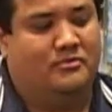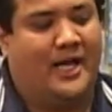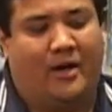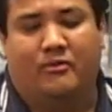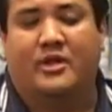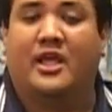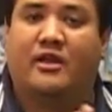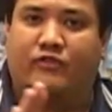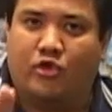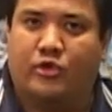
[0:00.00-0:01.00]
Now,
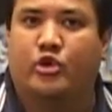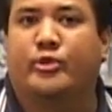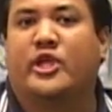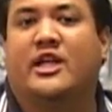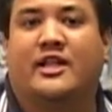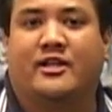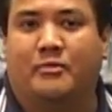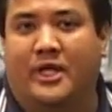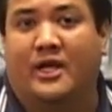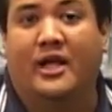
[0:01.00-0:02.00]
if you're an uber geek
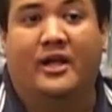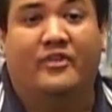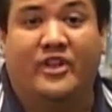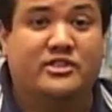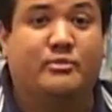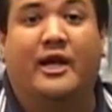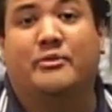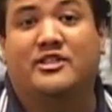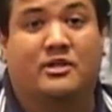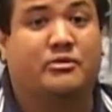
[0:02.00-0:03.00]
like me, this
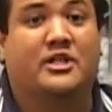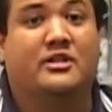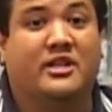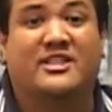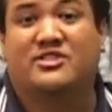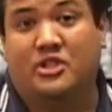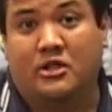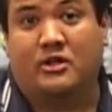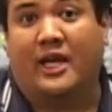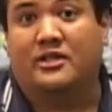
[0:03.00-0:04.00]
might be something that's
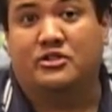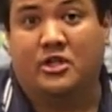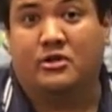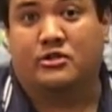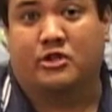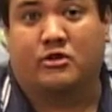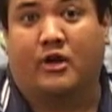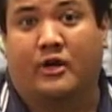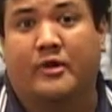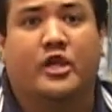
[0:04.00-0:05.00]
near and dear to your
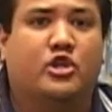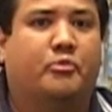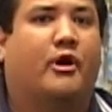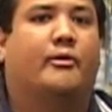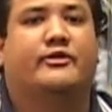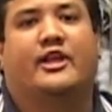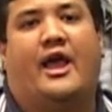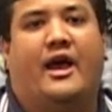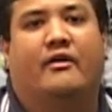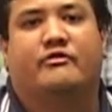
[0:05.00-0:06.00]
heart. You probably
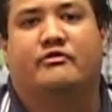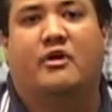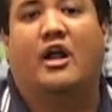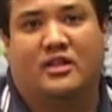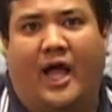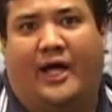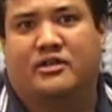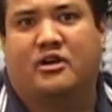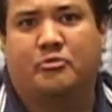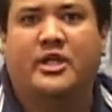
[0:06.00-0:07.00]
have a
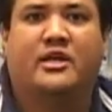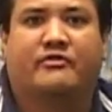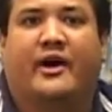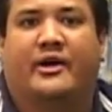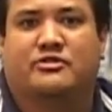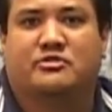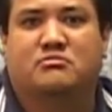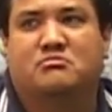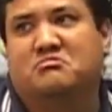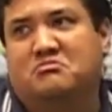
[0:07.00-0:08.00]
lot of media files
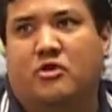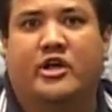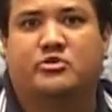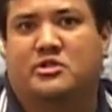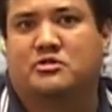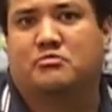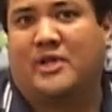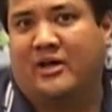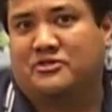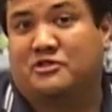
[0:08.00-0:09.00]
hundreds,
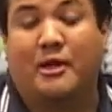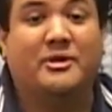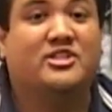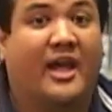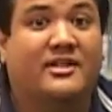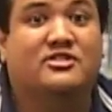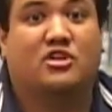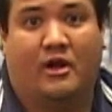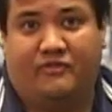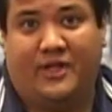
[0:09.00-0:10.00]
thousands, maybe
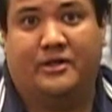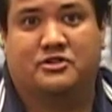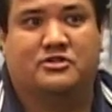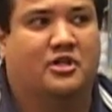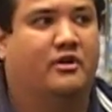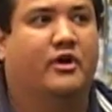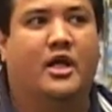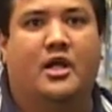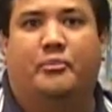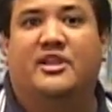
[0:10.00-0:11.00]
tens of thousands of
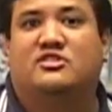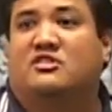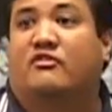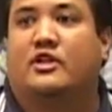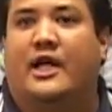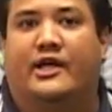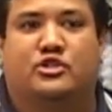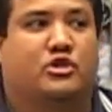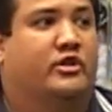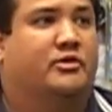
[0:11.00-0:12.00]
pieces of
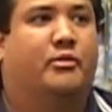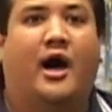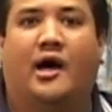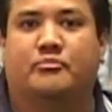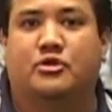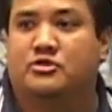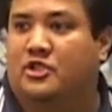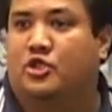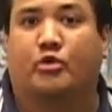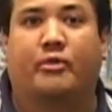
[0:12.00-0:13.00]
classical and pop
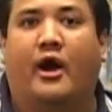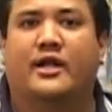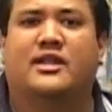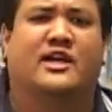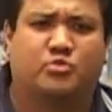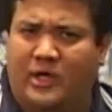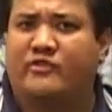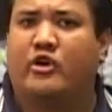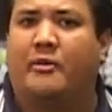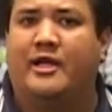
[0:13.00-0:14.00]
music, your podcast,
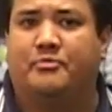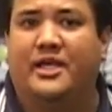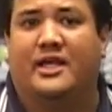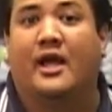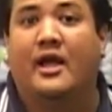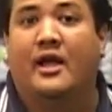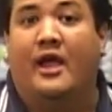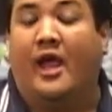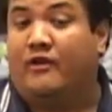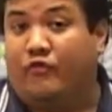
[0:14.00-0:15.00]
whatever it might be.
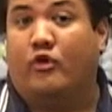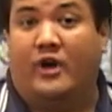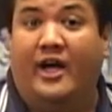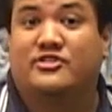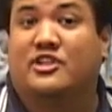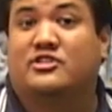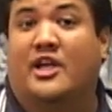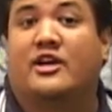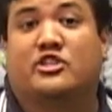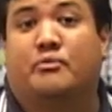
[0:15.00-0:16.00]
And for us,
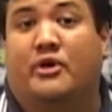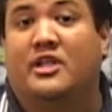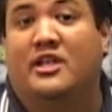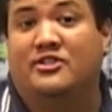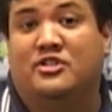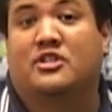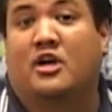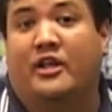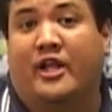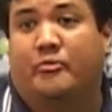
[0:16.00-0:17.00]
it's actually pretty easy to
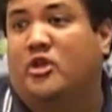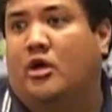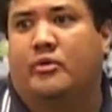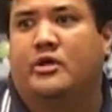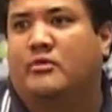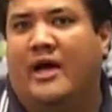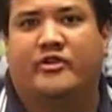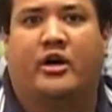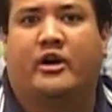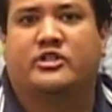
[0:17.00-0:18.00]
call up. You know, we
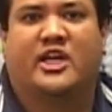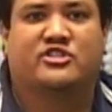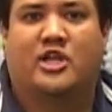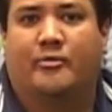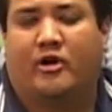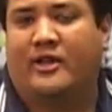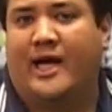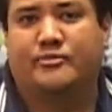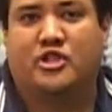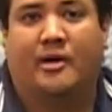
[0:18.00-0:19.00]
have it on our desktop, our
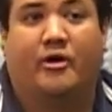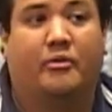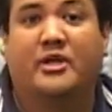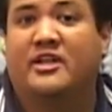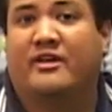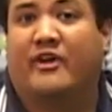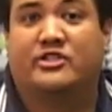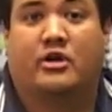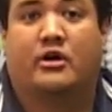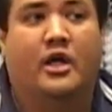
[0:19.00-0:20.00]
laptop, our media
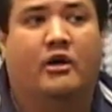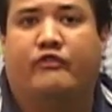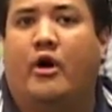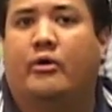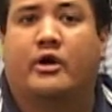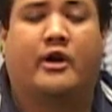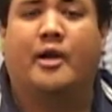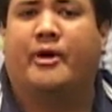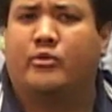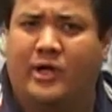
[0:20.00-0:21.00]
device, our phone,
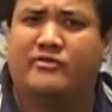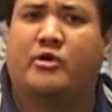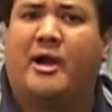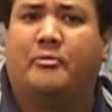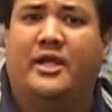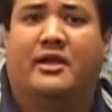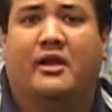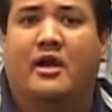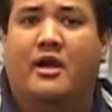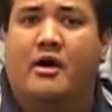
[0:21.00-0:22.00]
our iPod, whatever it might be.